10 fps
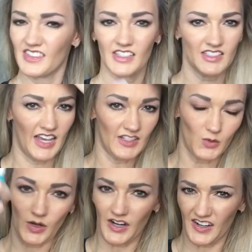because
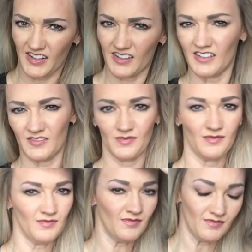that's where,
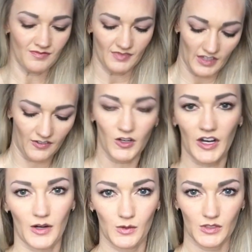if
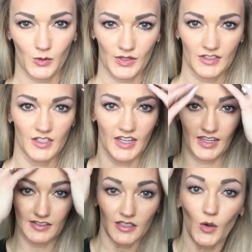your hair was going to
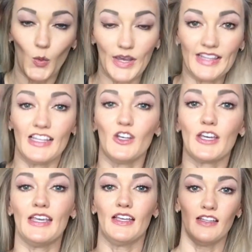get oily
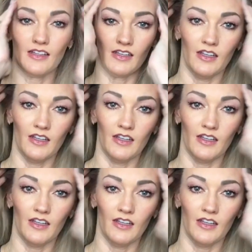looking,